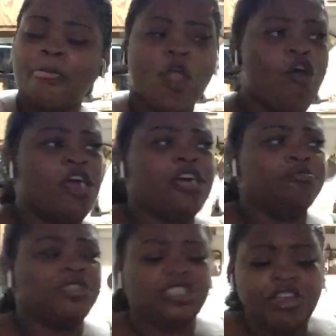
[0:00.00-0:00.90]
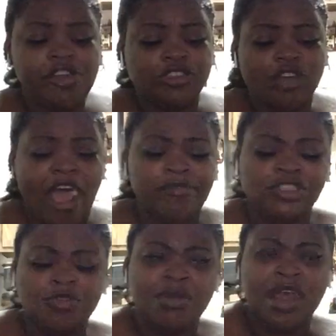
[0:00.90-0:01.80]
Or a Mysterious driver,
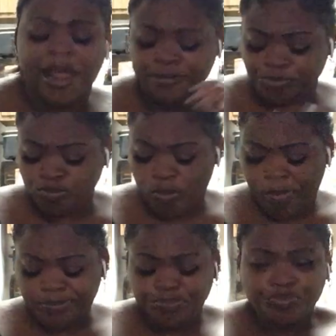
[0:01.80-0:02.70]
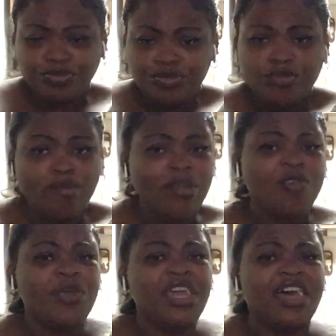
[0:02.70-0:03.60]
she'll be like,
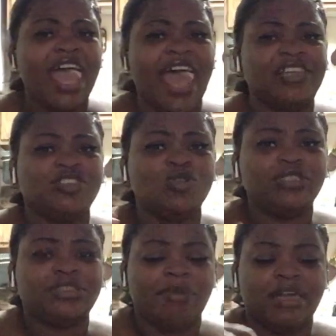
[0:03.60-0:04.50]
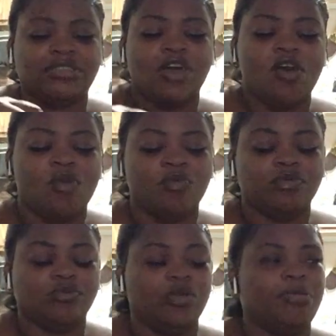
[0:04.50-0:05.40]
we hear an attitude in somebody's tone,
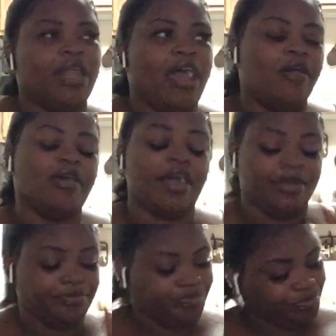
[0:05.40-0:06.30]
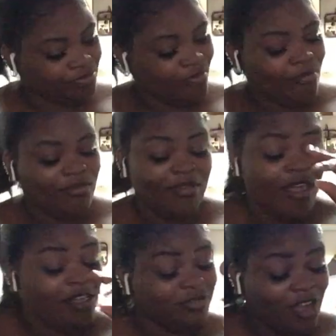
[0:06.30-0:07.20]
we be like, okay,
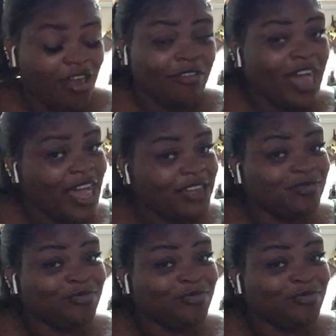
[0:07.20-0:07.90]
all right.